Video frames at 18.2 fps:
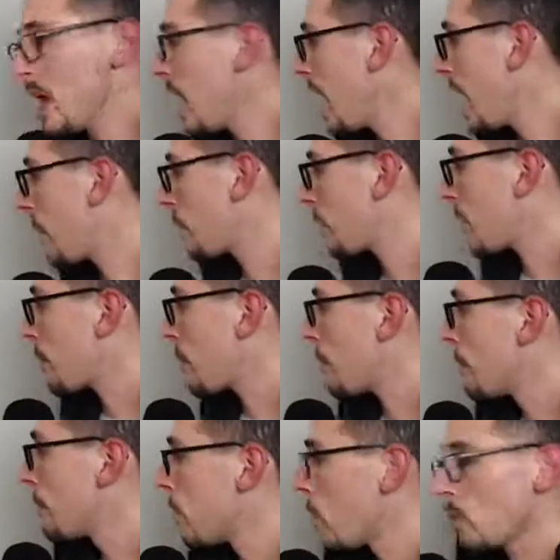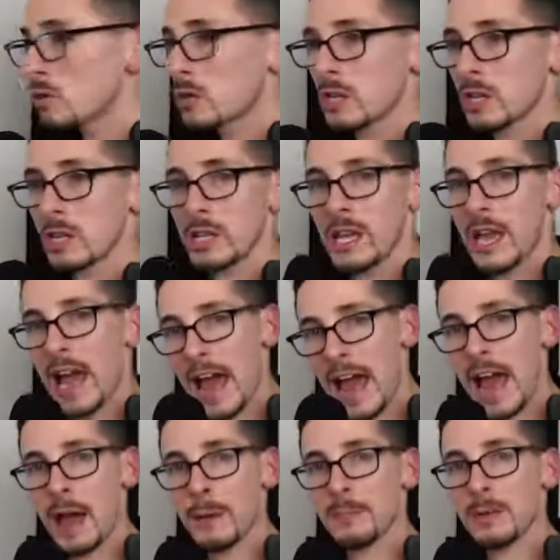And when I'm emotionally
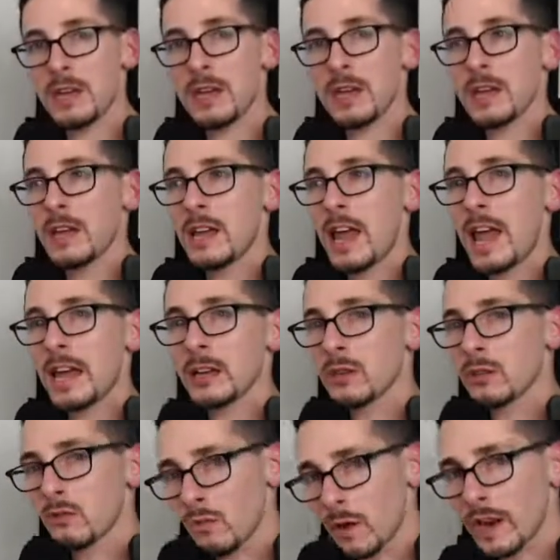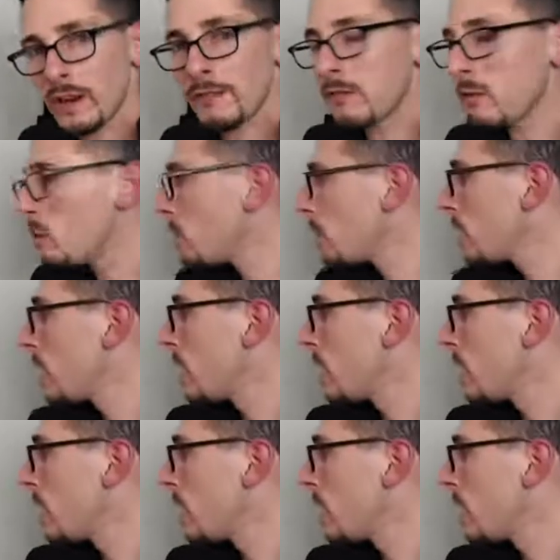happy and grateful,